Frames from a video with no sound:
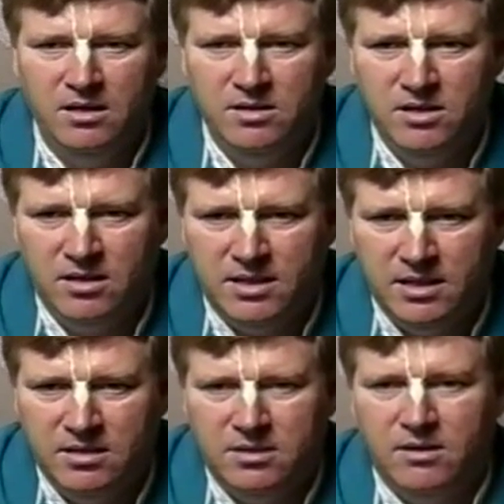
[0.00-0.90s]
John
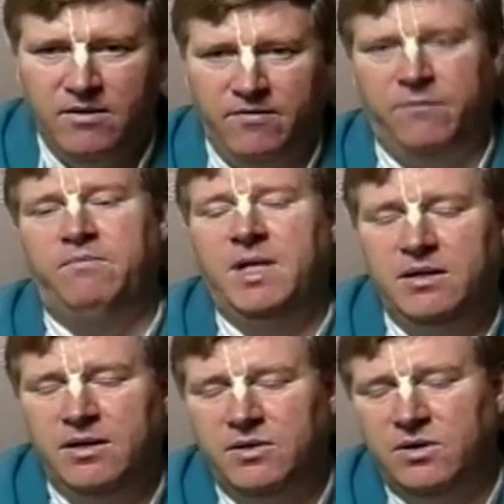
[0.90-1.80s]
said, "So I've made
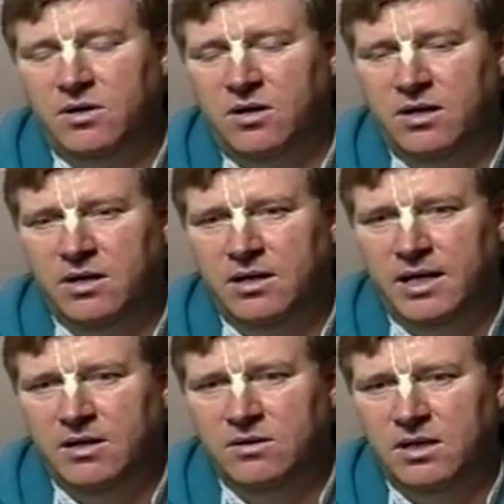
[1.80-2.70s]
this recording, I'd
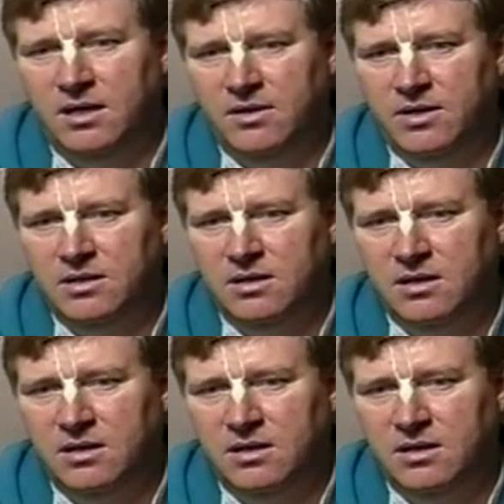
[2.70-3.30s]
like you to hear it."